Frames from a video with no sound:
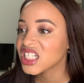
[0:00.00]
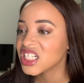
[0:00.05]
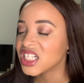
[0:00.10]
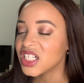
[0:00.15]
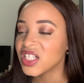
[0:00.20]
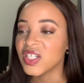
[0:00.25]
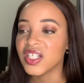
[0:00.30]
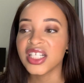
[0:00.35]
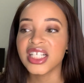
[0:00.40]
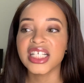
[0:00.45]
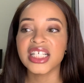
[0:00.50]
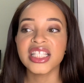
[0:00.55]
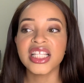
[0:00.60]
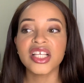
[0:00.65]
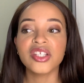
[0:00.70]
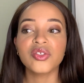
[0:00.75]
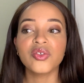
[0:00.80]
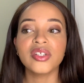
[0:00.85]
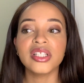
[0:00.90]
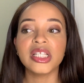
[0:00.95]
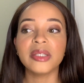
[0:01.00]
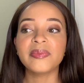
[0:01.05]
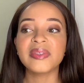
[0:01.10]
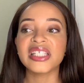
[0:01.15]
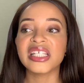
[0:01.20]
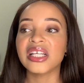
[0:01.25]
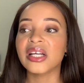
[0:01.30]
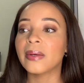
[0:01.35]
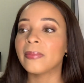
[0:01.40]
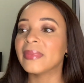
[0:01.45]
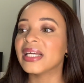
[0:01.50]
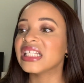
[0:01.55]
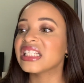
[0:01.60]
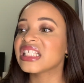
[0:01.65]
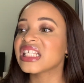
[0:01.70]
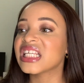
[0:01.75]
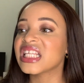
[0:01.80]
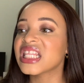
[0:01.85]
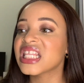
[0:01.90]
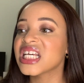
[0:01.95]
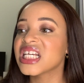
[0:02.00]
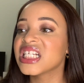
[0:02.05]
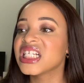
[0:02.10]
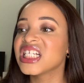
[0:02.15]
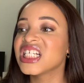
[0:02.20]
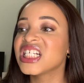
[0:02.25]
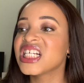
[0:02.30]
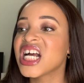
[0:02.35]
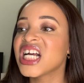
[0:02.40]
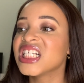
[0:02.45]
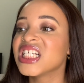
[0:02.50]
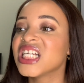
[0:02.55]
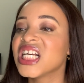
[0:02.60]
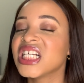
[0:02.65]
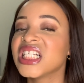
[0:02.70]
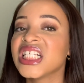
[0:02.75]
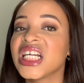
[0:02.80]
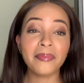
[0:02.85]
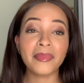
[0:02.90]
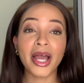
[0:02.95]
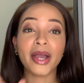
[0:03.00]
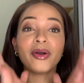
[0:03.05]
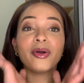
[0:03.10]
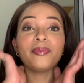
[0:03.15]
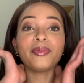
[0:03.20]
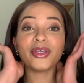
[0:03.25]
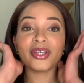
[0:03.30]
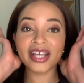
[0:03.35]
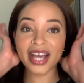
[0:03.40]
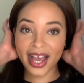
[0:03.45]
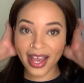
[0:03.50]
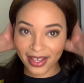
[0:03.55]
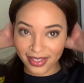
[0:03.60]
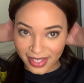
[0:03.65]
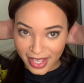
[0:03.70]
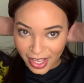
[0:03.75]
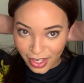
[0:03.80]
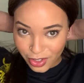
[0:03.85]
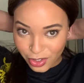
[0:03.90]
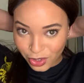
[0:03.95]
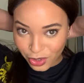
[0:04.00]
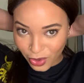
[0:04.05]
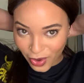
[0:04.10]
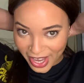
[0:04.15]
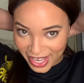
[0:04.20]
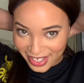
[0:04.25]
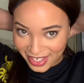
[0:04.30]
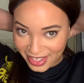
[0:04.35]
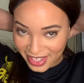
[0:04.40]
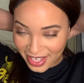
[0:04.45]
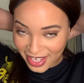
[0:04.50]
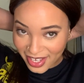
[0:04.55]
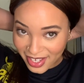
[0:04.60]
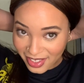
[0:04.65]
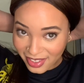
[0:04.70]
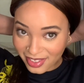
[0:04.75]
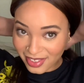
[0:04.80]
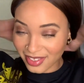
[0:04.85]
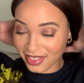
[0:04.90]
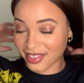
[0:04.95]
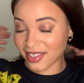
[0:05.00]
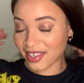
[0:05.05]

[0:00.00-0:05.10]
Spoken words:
Oh good, there's no lipstick on my teeth. I hope you guys enjoyed this.